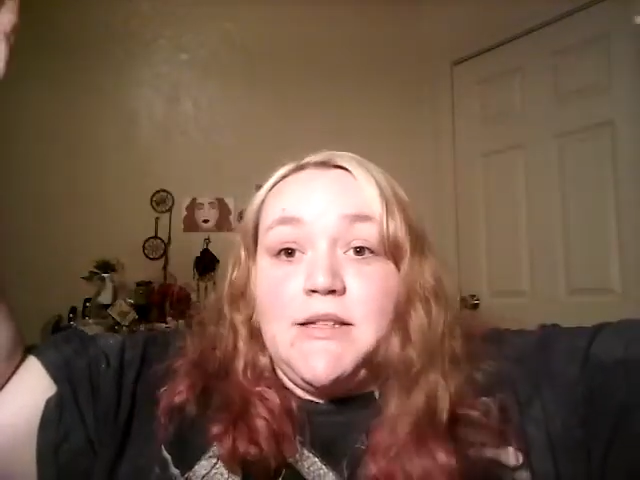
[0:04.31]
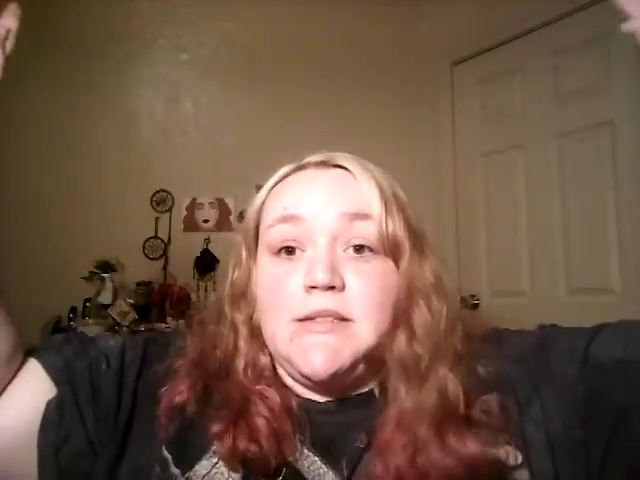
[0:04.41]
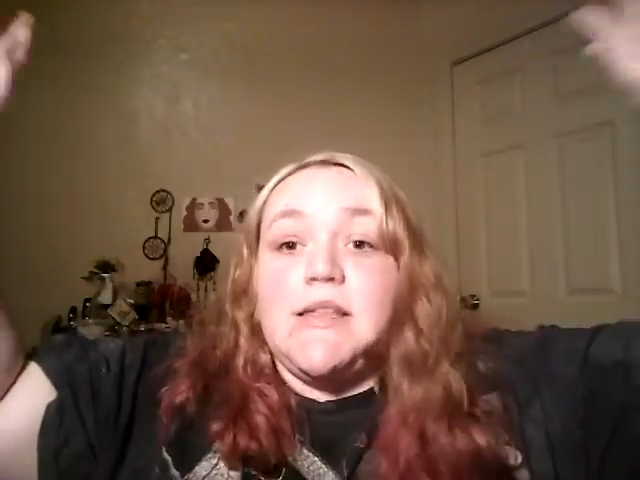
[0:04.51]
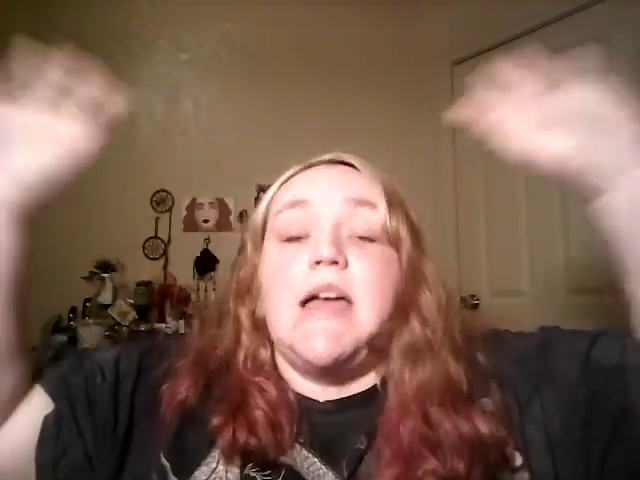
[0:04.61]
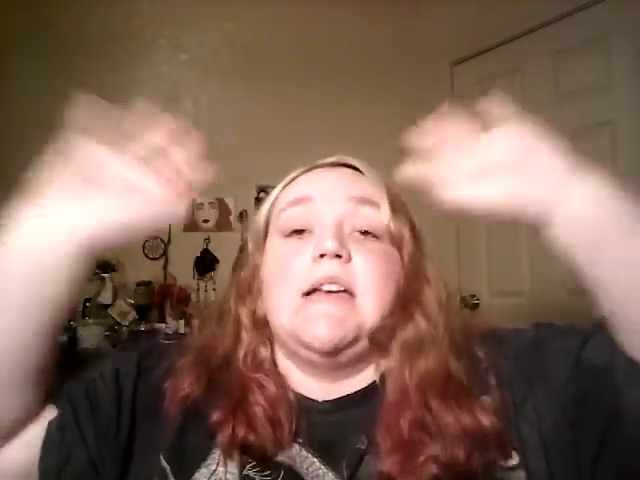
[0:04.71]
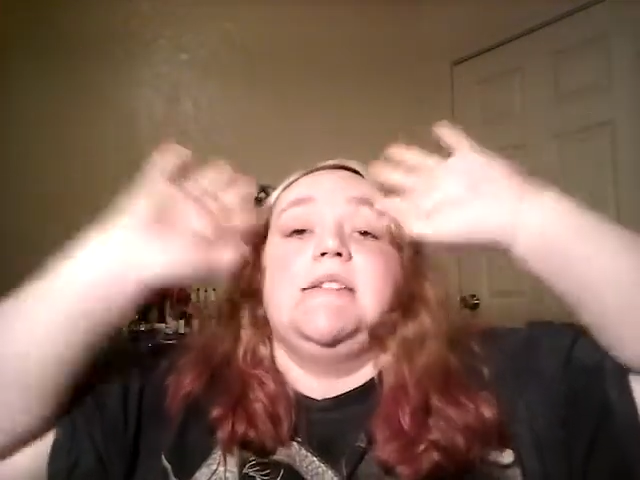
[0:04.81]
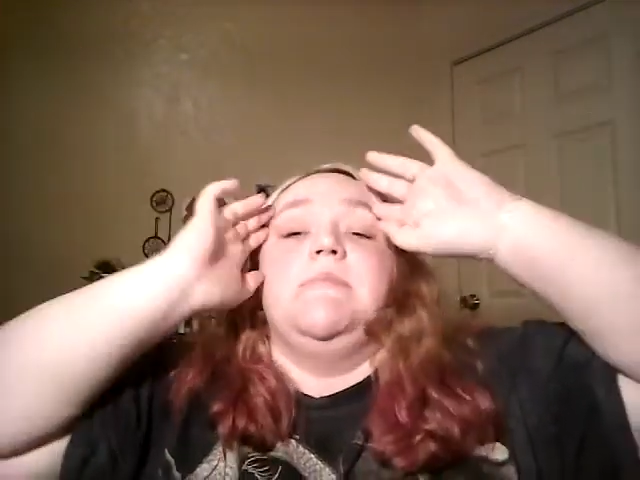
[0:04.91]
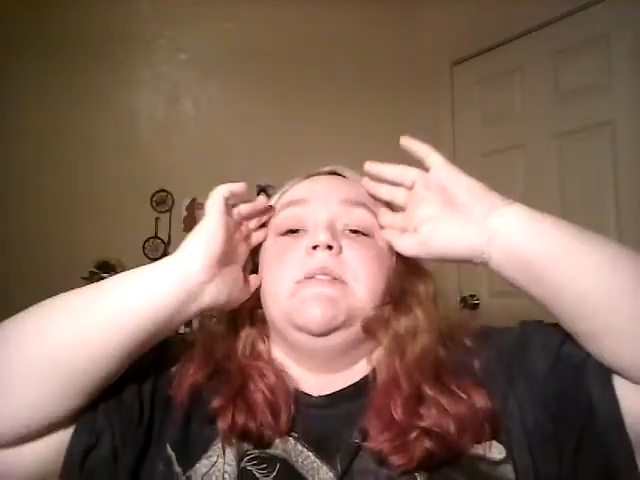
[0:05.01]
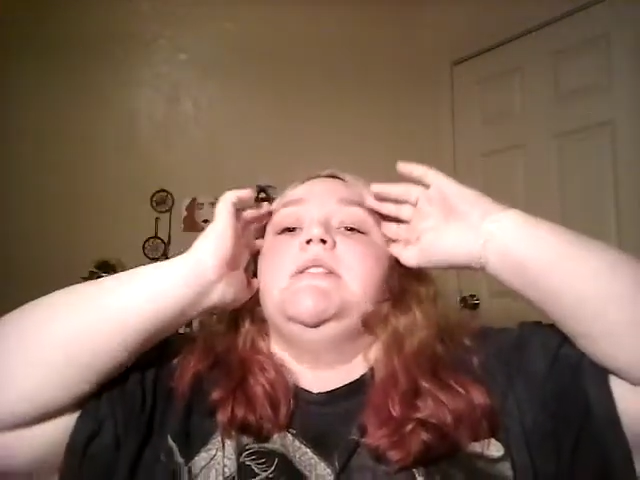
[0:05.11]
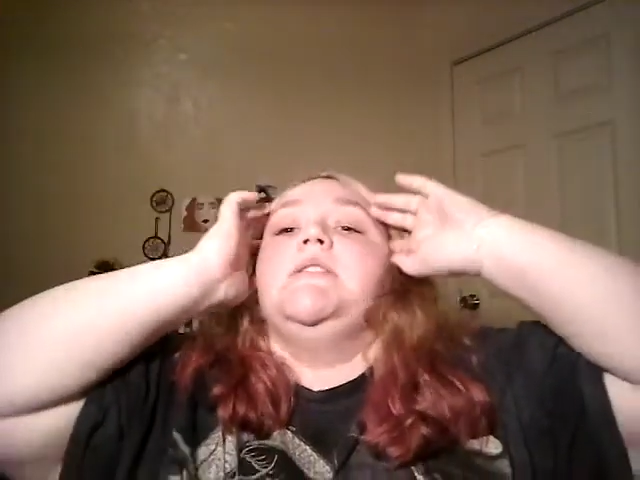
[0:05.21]
this has
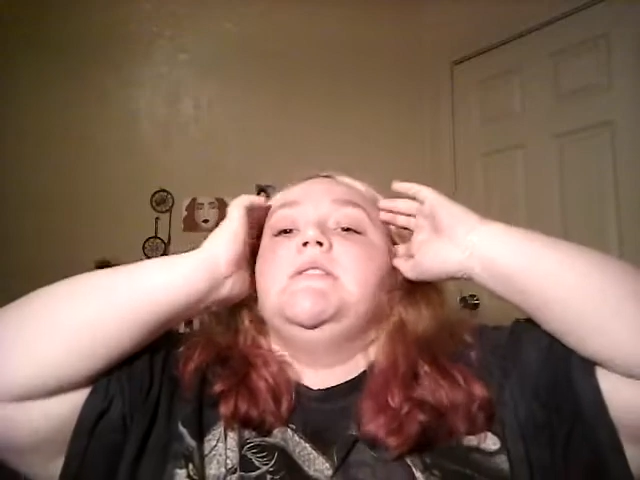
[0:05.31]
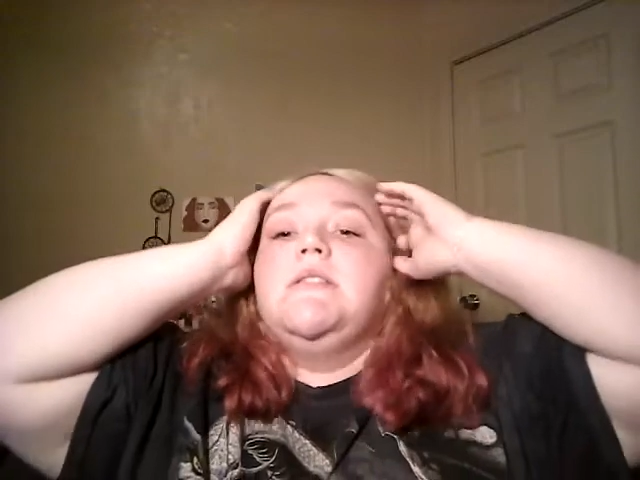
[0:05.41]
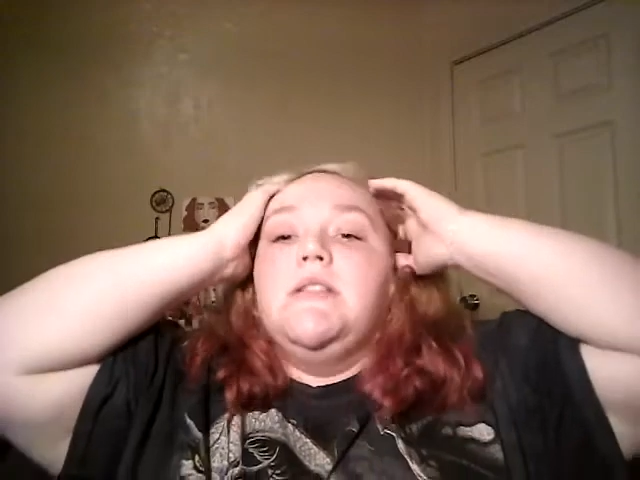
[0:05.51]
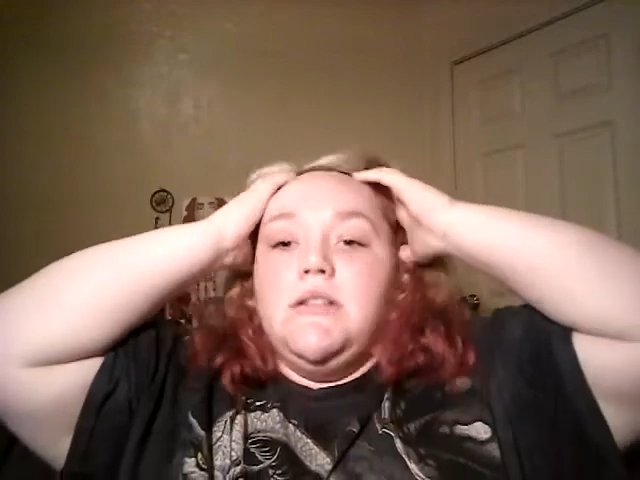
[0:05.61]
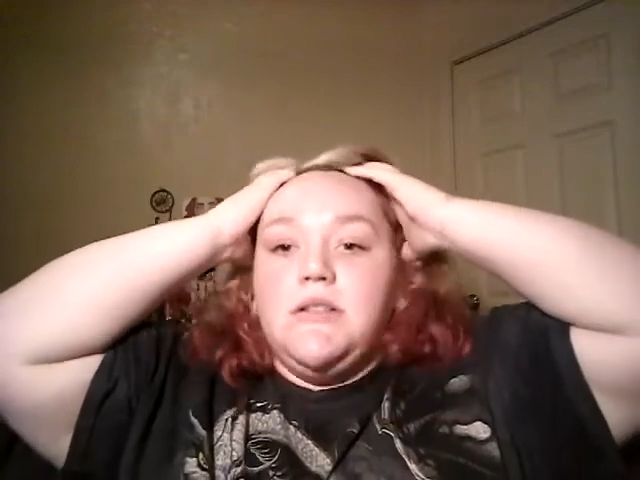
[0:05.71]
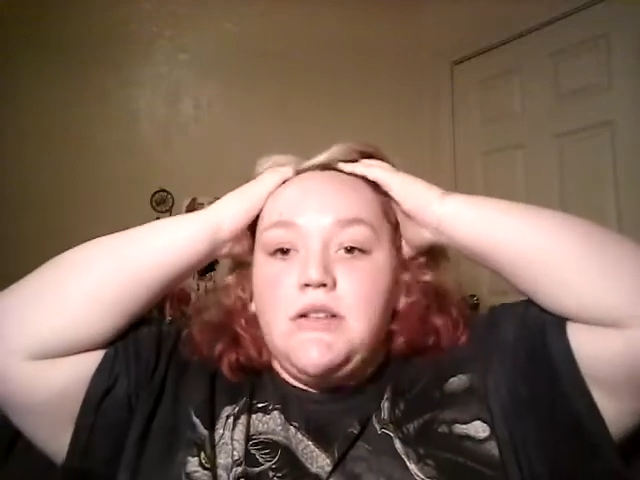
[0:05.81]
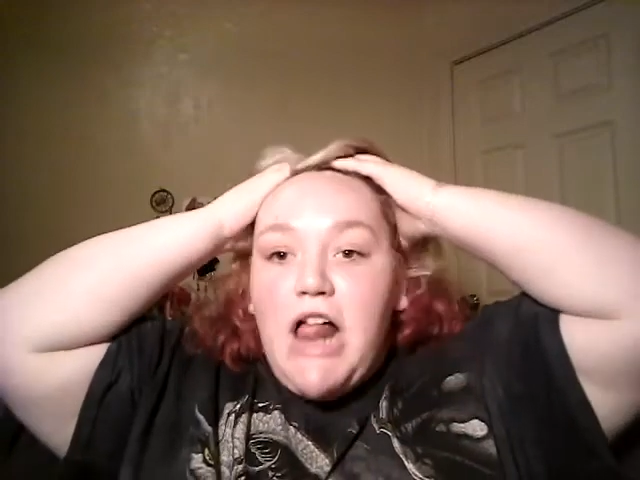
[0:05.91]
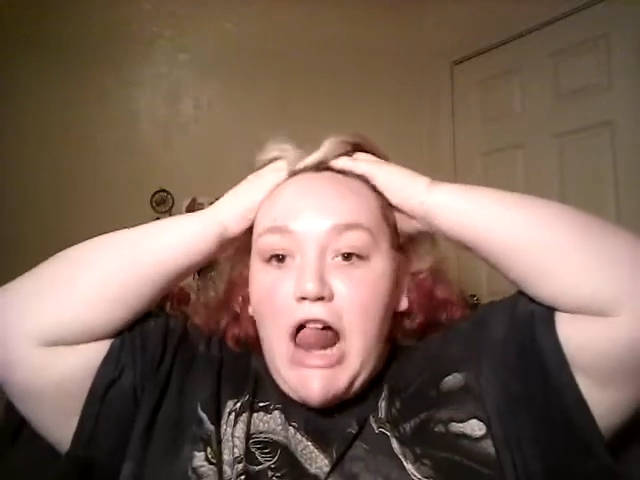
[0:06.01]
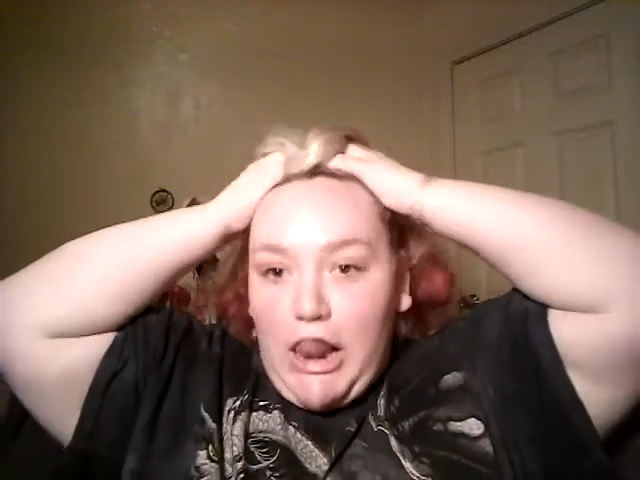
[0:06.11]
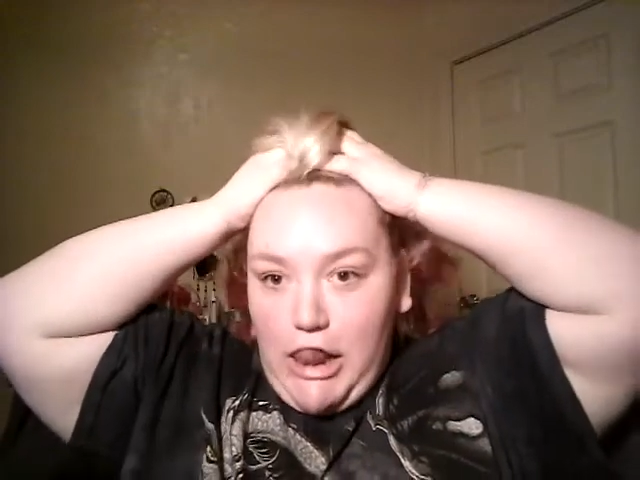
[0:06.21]
been
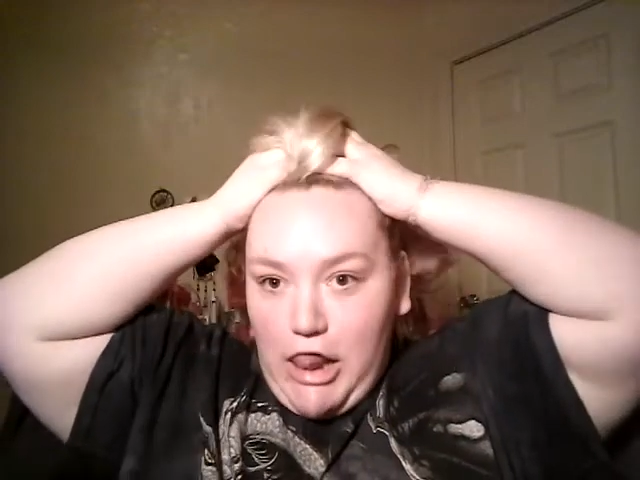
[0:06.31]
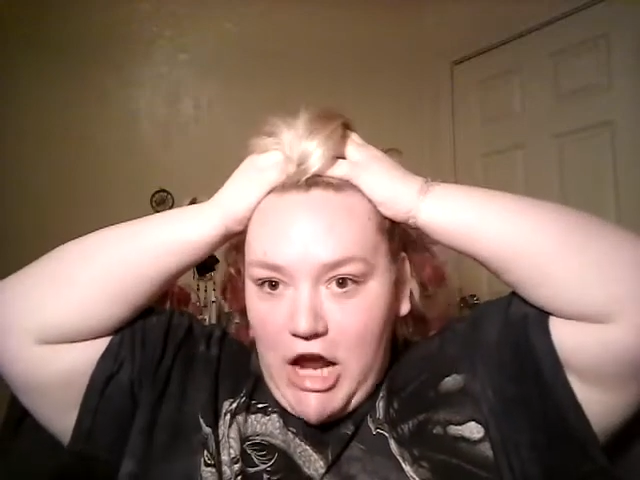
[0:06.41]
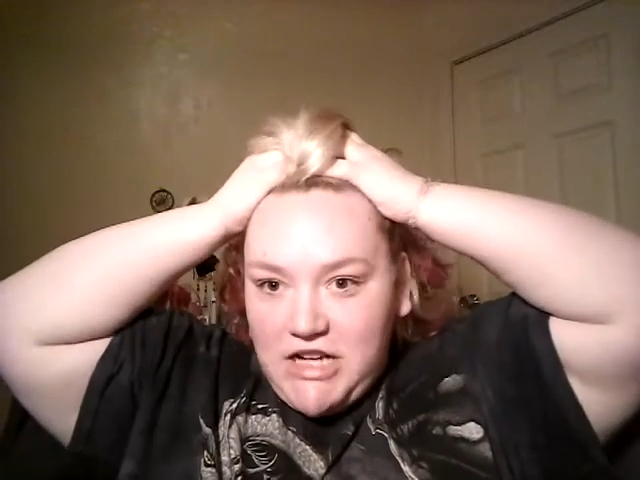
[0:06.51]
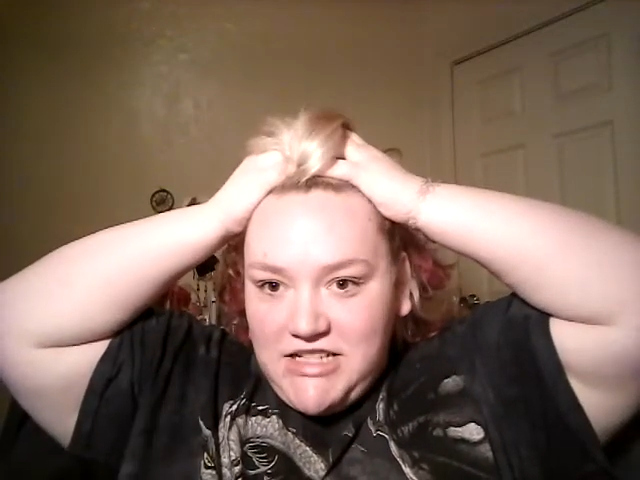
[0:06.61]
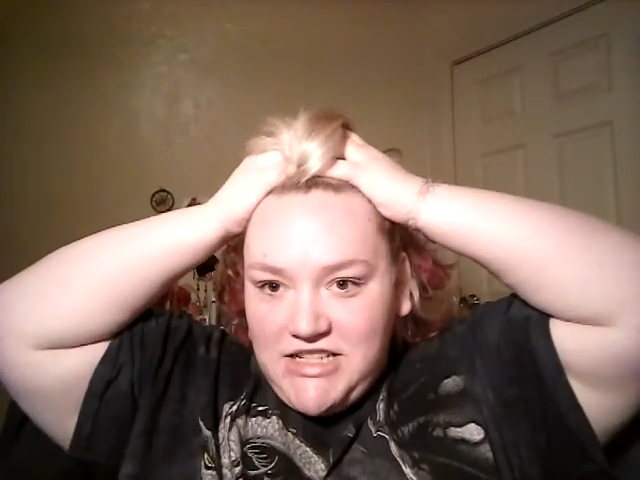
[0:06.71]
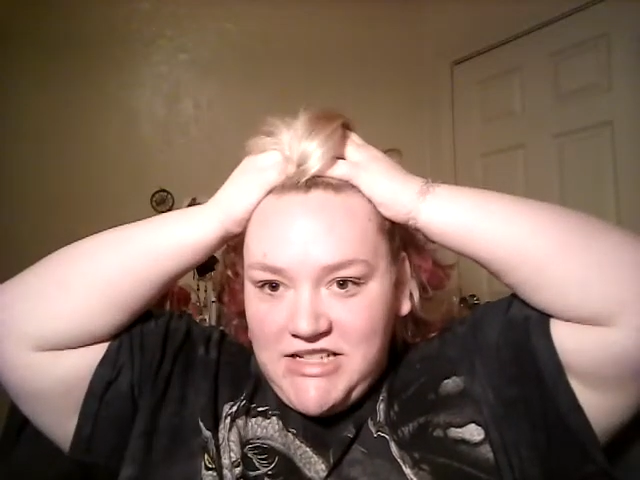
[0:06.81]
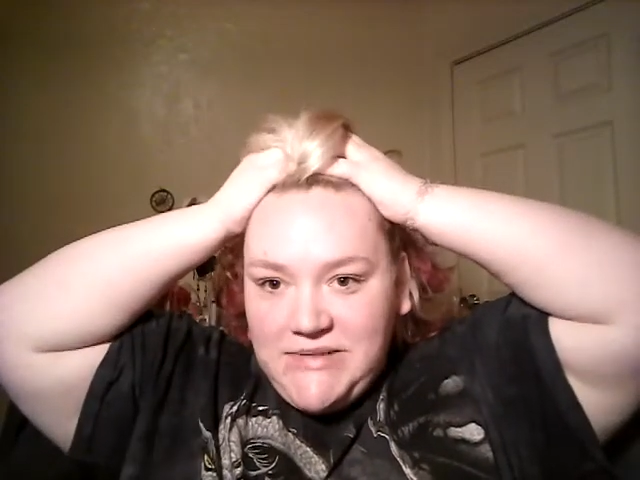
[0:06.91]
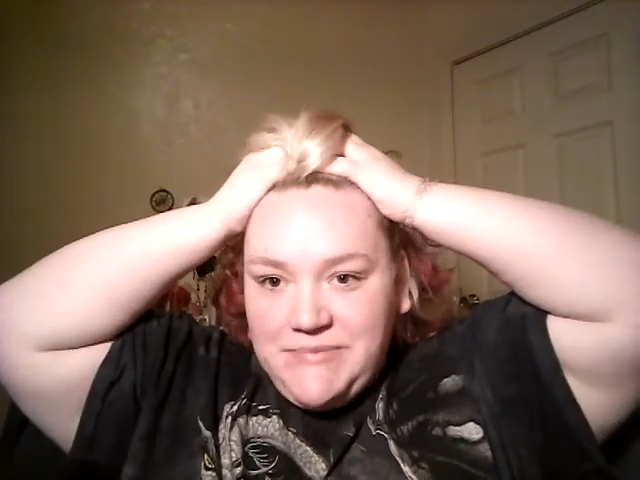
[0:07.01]
a lot.